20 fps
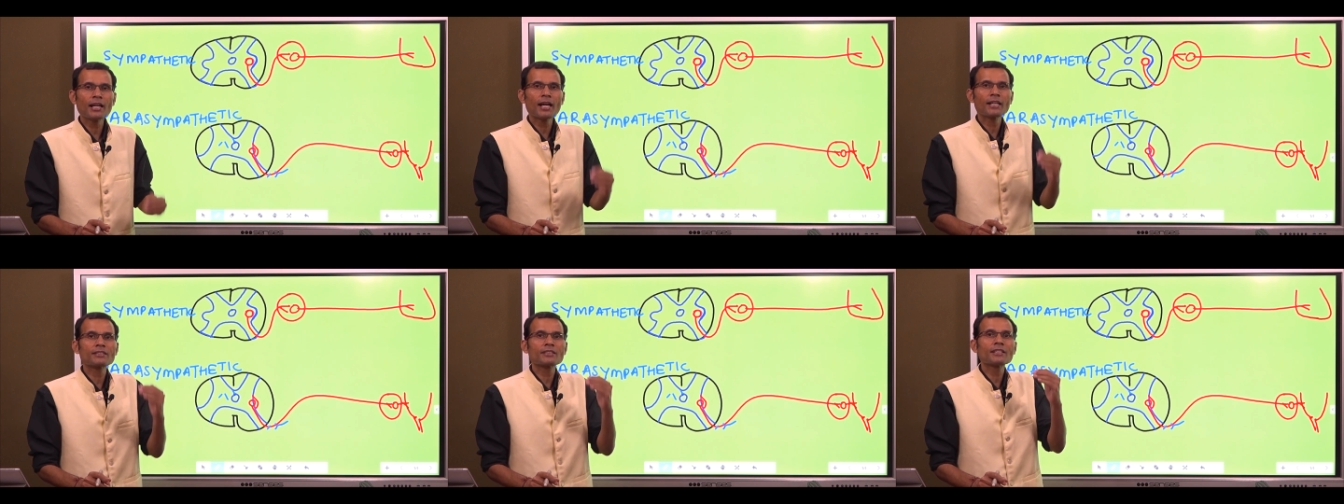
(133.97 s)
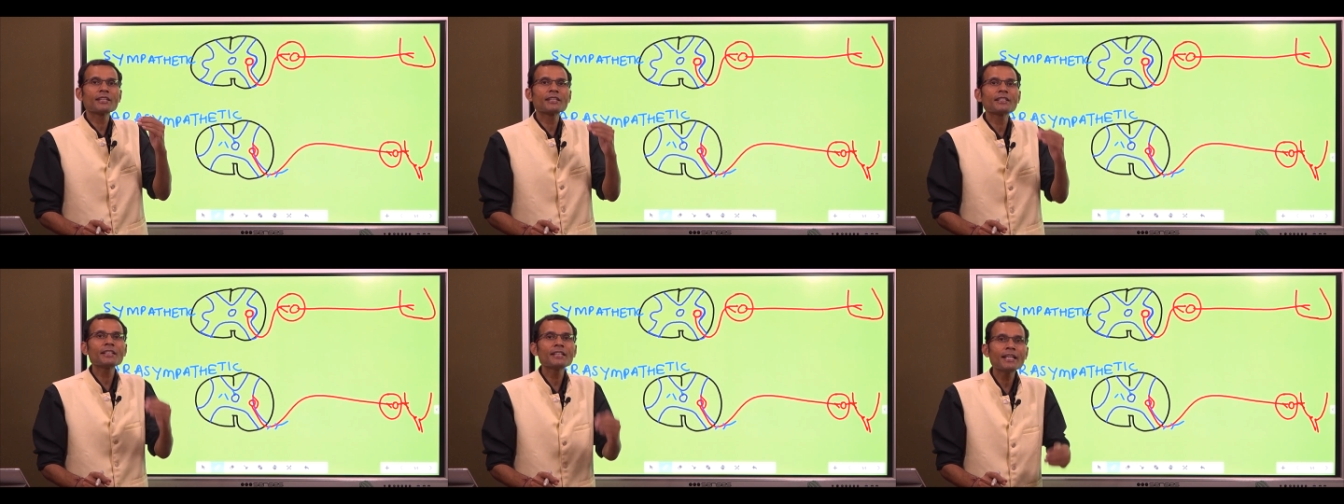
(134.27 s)
as
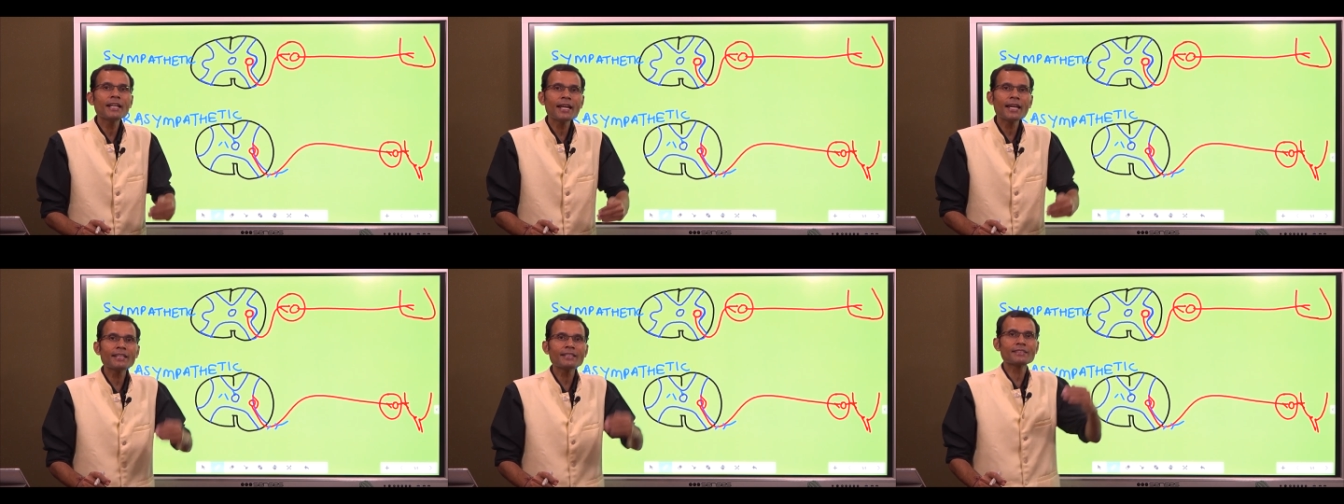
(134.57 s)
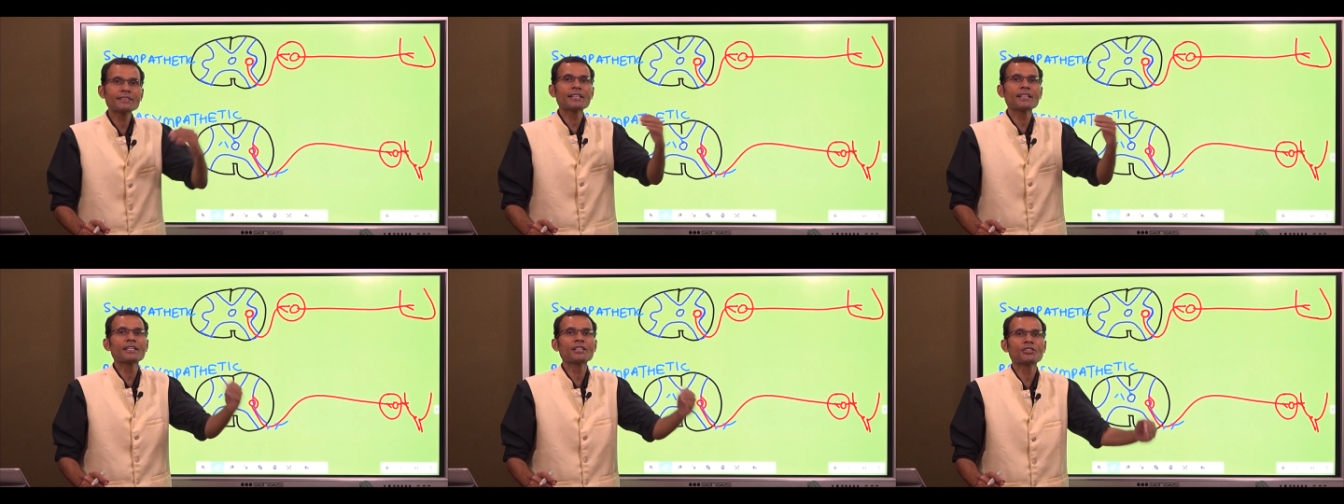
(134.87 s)
a relay
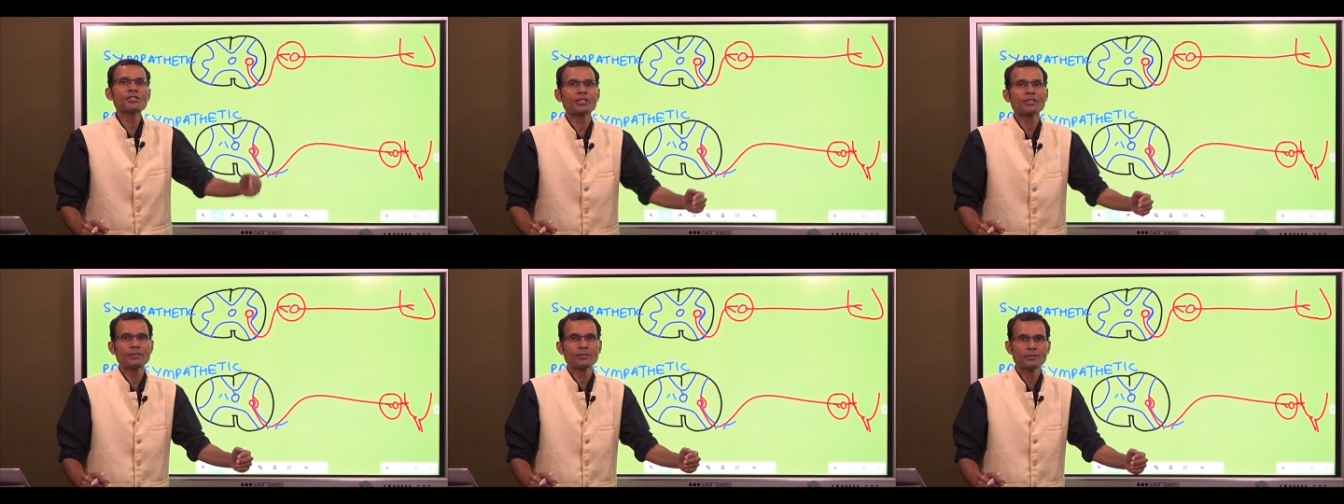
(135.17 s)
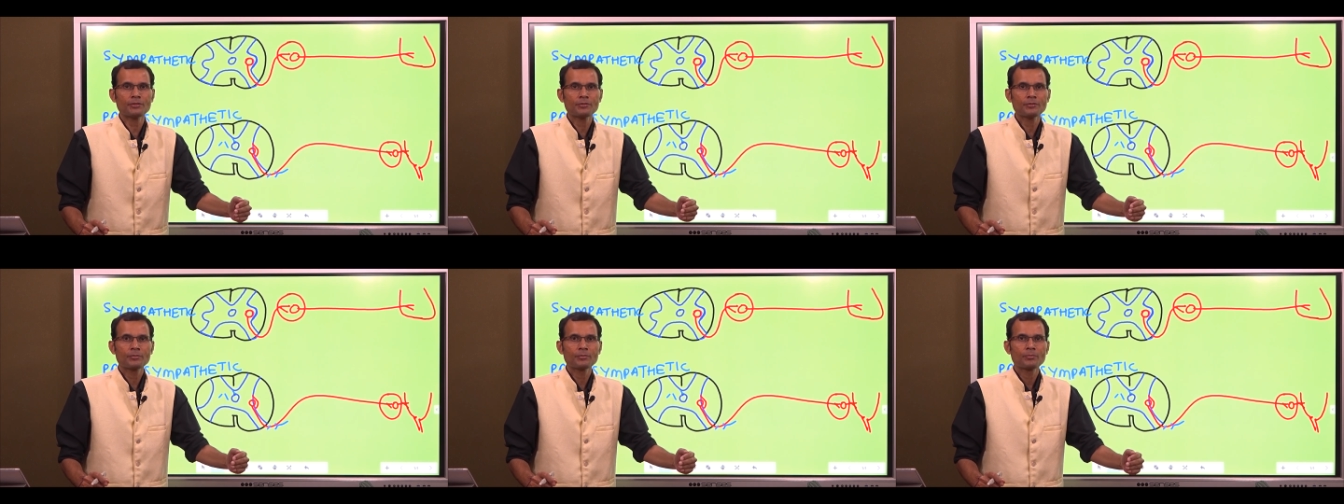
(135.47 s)
station
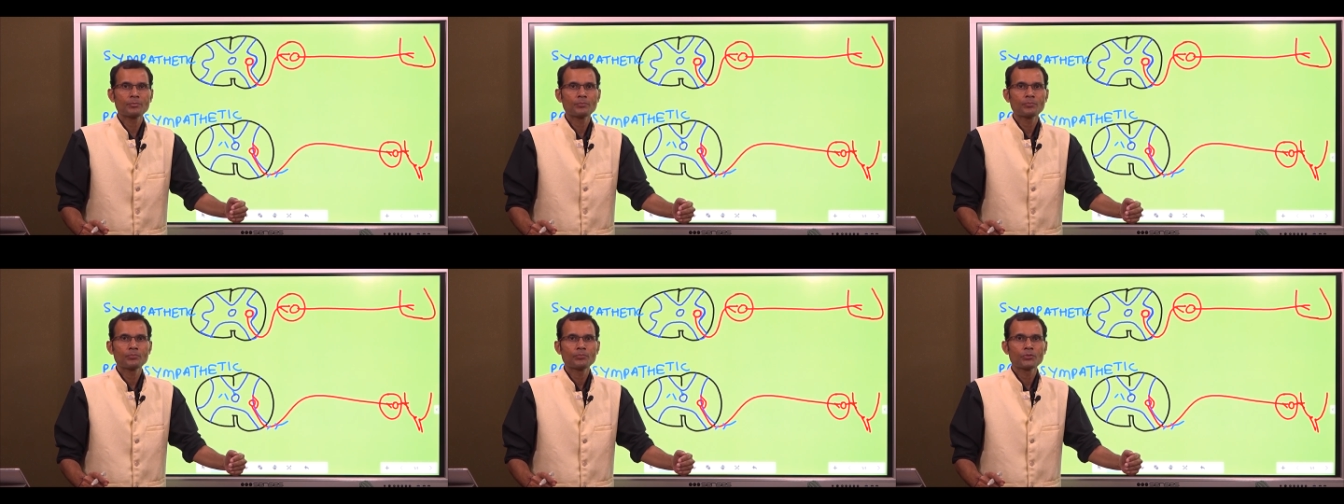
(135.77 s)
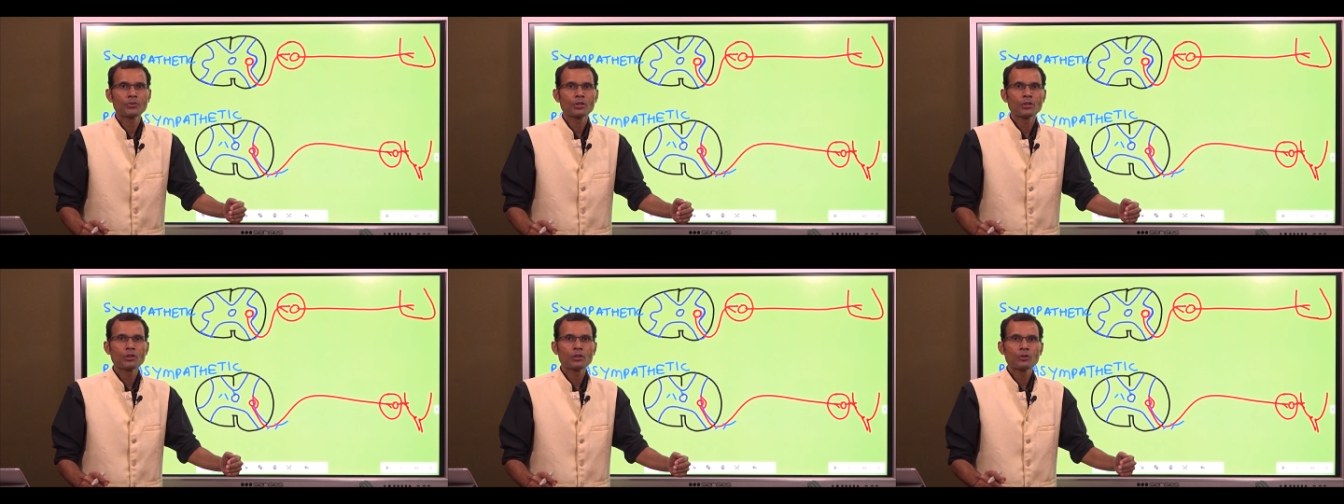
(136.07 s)

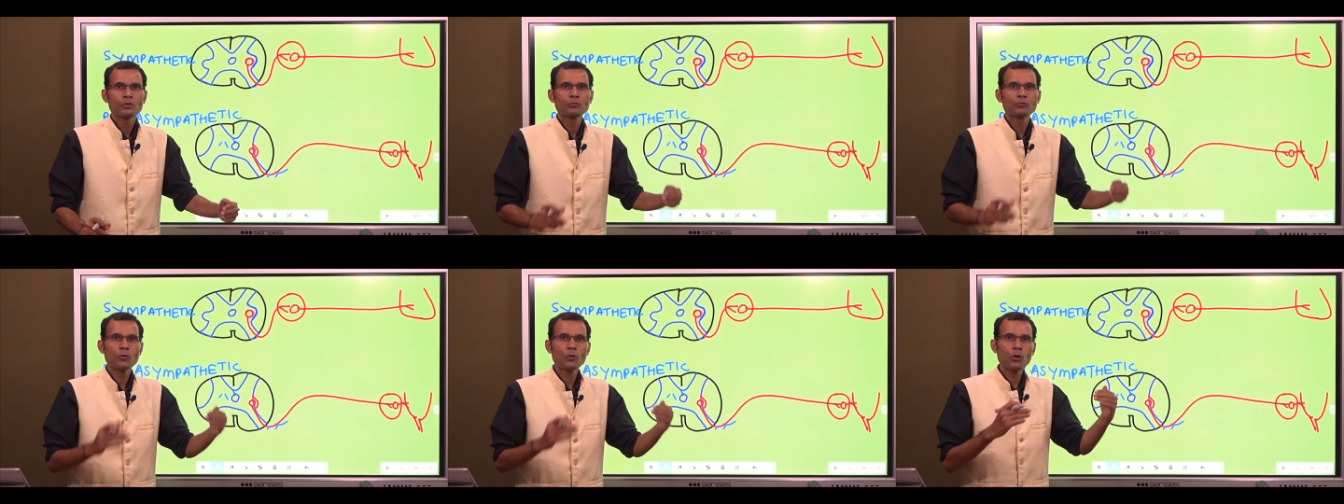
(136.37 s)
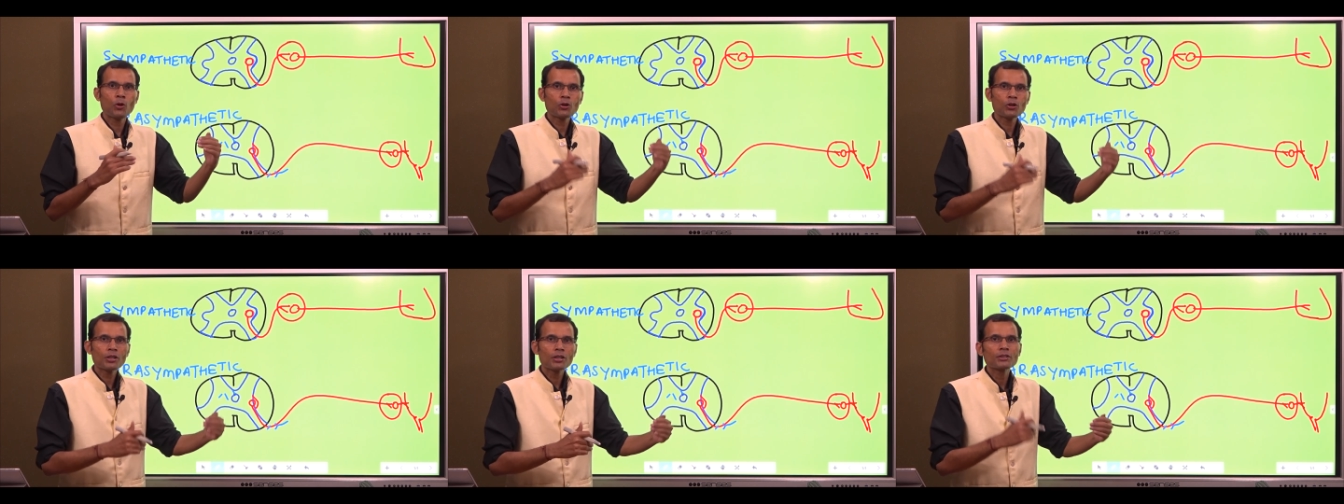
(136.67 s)

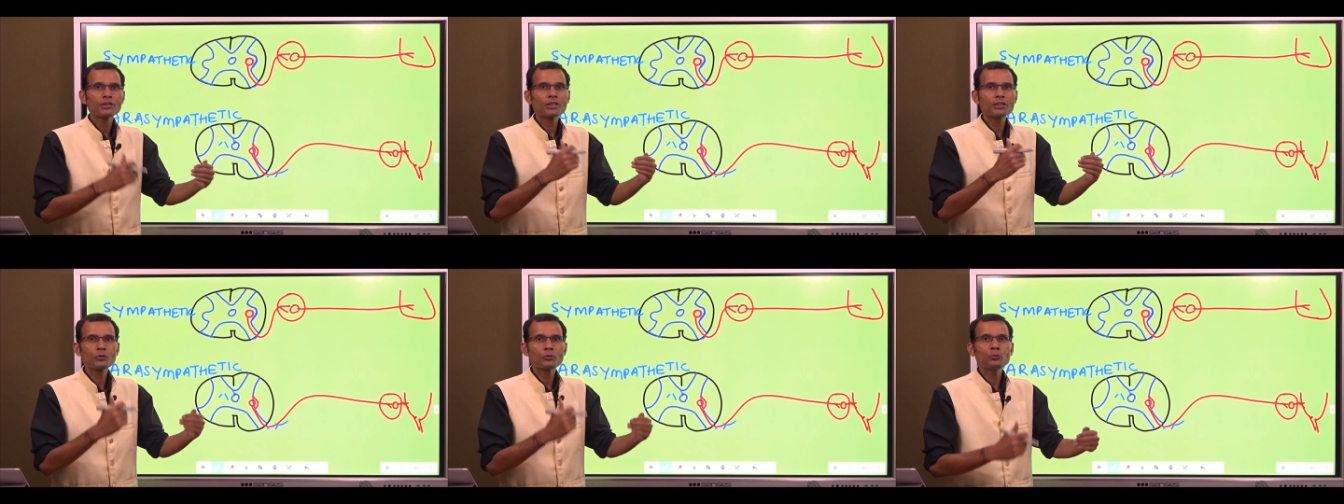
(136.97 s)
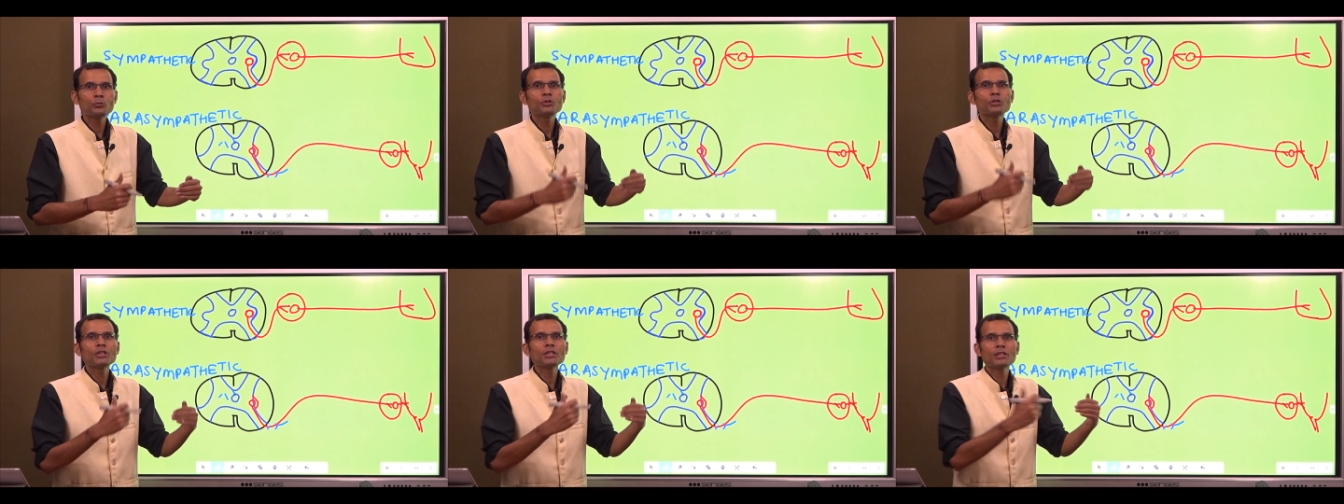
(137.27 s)
for the
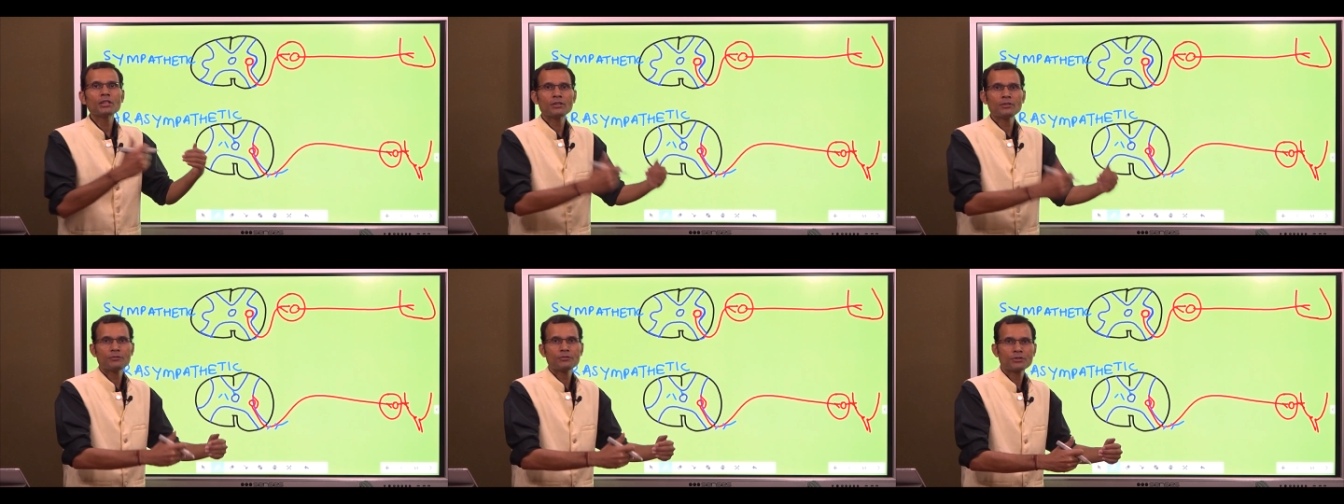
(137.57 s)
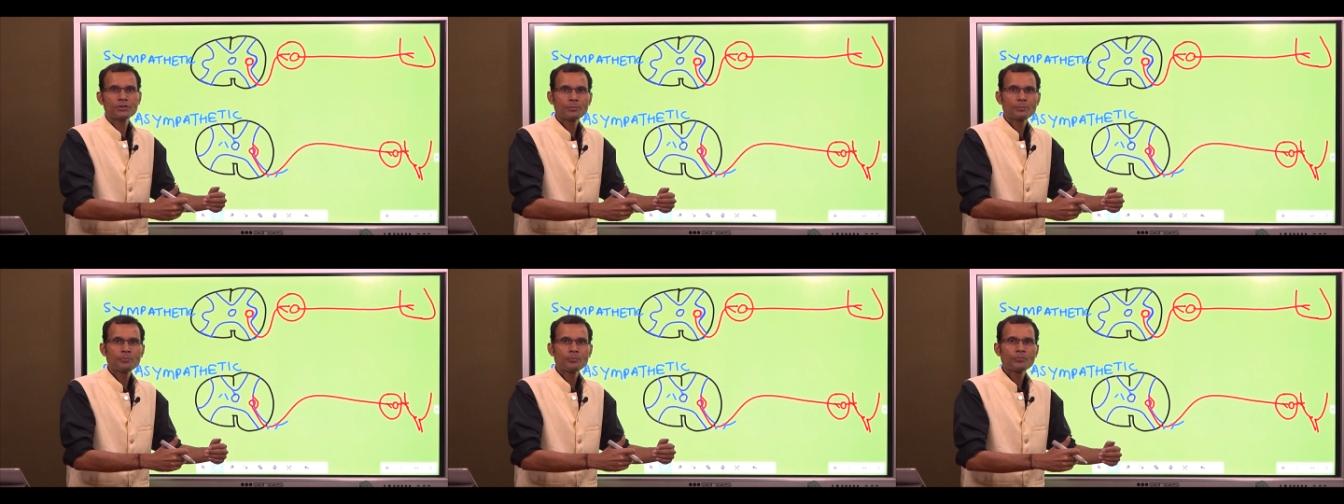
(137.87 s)
two
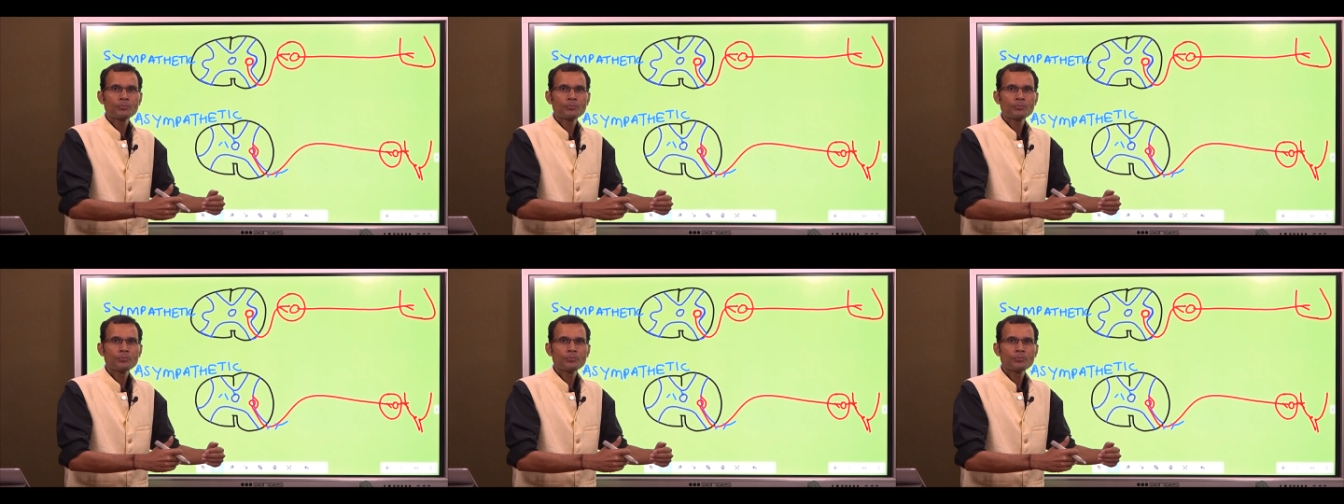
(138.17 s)
nerves.